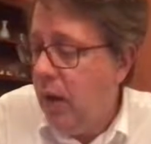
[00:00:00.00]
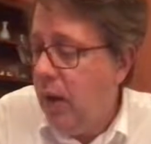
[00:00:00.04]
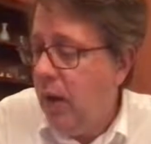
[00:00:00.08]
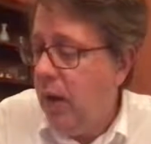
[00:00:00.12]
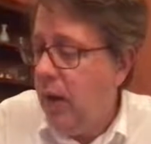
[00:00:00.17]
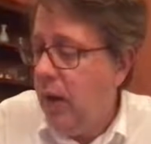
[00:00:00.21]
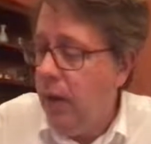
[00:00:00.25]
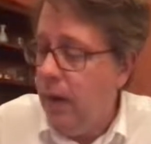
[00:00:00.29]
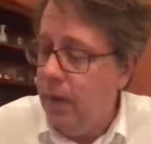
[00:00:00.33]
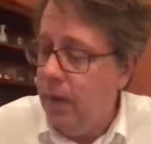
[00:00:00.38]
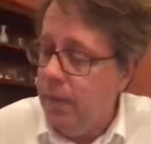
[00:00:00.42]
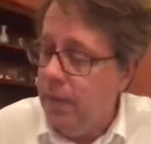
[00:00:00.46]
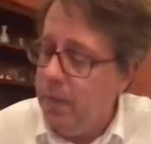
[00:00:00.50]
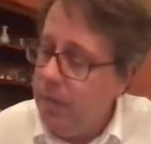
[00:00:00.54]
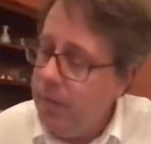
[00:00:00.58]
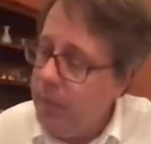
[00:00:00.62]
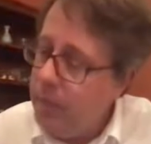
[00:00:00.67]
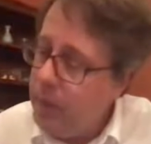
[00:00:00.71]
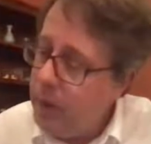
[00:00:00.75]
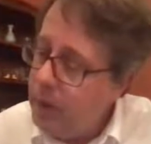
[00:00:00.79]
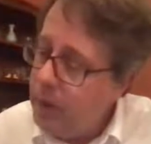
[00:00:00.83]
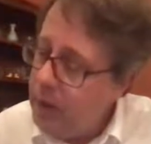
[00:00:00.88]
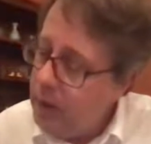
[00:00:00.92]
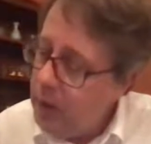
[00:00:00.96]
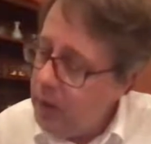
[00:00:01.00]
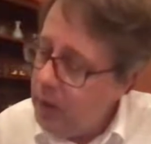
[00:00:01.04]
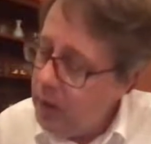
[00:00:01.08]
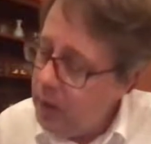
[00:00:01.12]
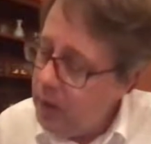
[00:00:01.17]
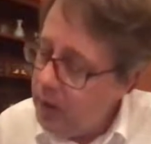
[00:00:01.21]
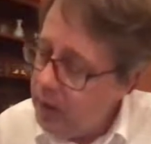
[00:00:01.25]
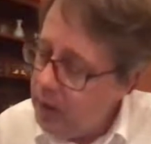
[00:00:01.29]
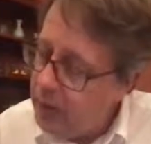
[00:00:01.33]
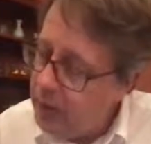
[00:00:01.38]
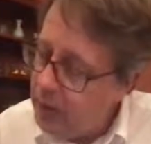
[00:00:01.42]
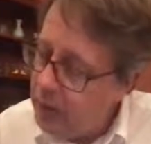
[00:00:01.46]
And
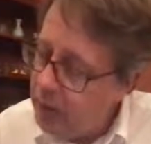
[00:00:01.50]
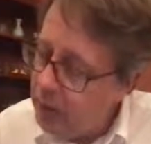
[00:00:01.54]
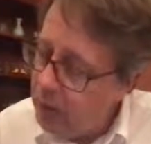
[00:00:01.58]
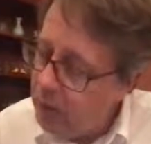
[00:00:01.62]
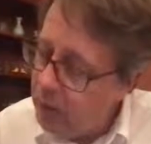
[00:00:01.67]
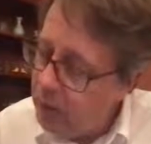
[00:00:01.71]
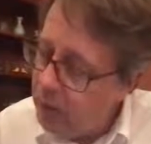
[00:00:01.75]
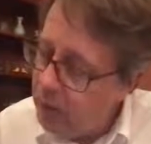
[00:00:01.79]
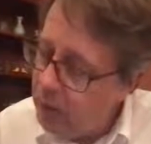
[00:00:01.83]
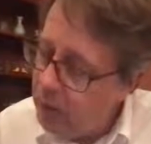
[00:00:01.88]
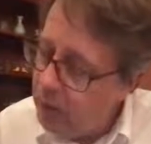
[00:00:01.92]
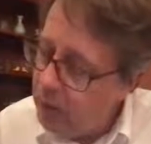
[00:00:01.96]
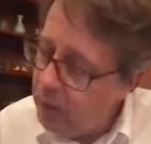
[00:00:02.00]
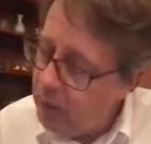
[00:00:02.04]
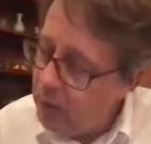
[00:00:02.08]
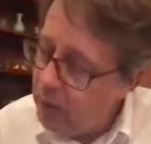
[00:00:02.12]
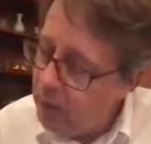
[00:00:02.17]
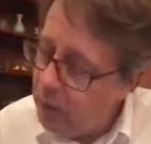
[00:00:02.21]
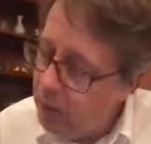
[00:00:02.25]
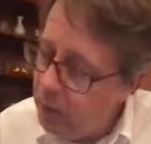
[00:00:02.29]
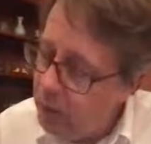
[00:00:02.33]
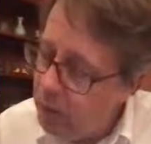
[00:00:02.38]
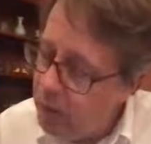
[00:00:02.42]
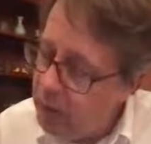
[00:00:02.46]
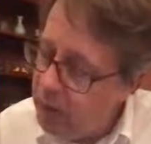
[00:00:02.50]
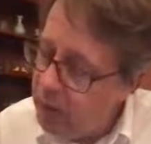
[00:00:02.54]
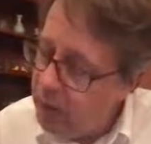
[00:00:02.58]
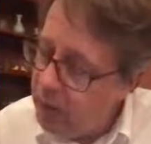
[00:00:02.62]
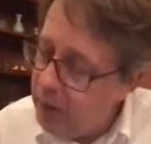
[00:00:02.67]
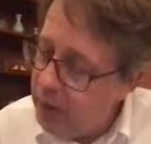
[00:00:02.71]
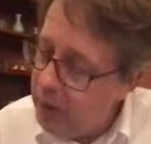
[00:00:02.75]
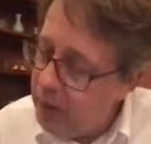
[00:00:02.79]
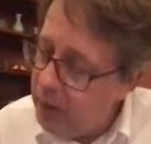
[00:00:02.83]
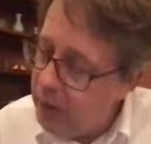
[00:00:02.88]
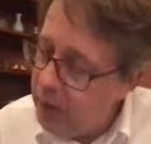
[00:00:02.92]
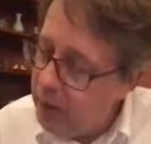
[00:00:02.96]
so we
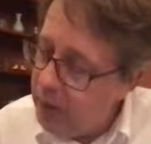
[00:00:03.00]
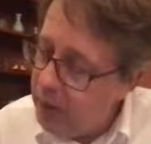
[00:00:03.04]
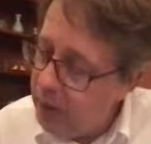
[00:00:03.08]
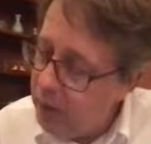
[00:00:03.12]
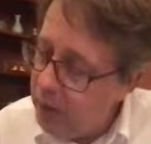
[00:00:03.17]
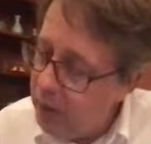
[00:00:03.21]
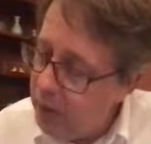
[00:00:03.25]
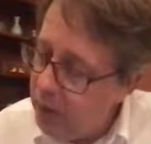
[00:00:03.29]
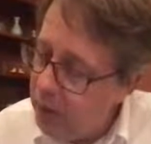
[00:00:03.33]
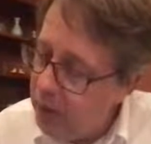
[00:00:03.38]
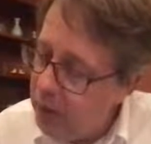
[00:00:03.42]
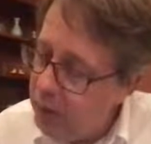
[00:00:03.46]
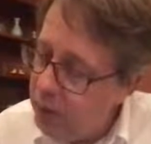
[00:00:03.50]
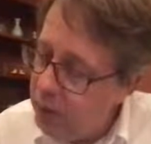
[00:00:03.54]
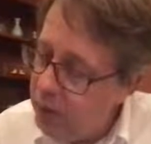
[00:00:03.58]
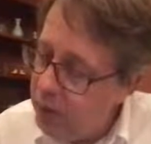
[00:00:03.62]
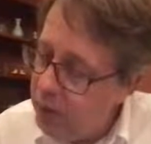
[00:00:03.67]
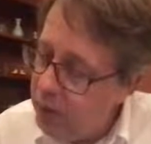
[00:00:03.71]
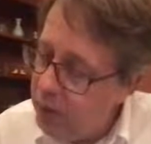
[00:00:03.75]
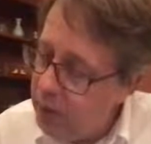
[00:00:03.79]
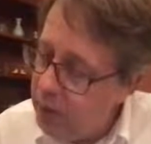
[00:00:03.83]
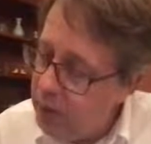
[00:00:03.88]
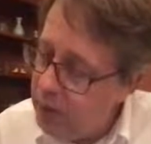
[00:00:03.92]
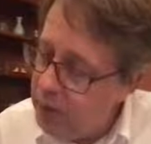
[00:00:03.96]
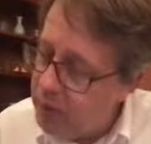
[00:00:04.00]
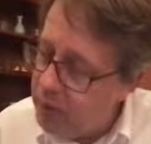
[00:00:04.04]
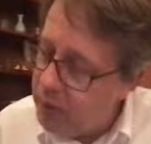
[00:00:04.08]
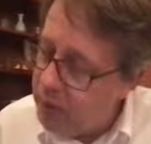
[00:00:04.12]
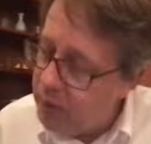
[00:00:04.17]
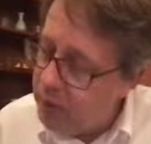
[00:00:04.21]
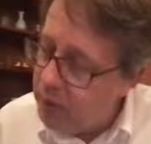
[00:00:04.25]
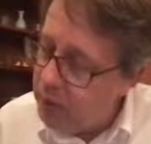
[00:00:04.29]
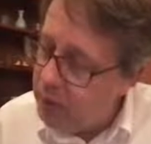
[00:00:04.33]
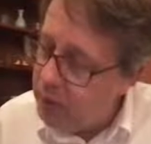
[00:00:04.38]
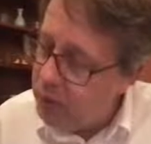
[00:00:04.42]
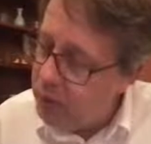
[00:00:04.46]
can try to
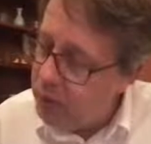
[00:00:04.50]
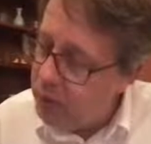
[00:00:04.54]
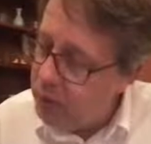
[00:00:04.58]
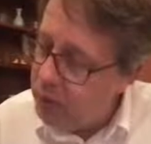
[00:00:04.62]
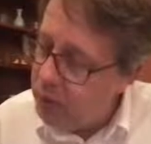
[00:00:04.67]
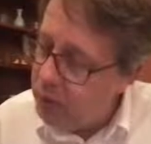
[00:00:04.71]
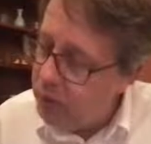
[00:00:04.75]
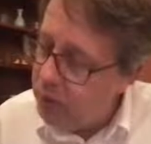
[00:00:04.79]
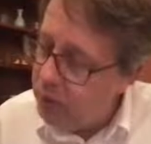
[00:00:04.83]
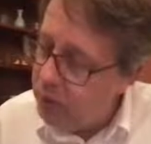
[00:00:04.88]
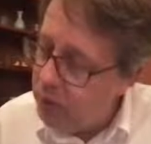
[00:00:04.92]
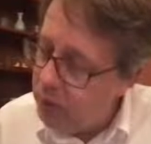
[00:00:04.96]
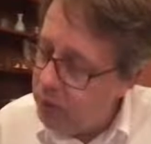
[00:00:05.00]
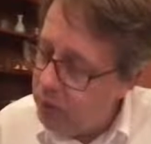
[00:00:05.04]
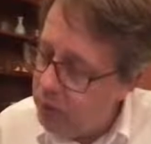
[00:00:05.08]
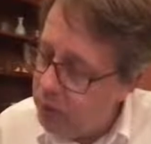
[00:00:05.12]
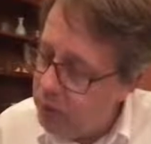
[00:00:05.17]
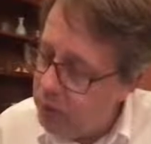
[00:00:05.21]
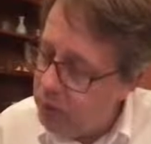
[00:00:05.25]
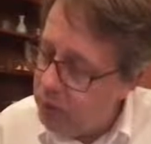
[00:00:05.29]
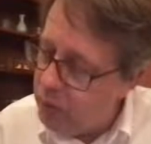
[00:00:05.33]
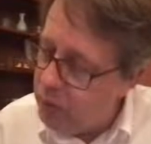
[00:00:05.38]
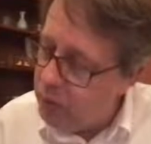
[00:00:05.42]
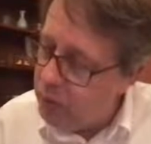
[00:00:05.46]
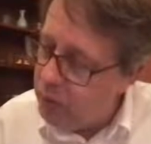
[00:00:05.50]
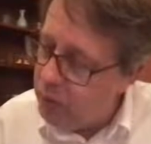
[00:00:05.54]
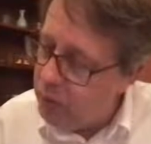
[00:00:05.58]
understand the structure of those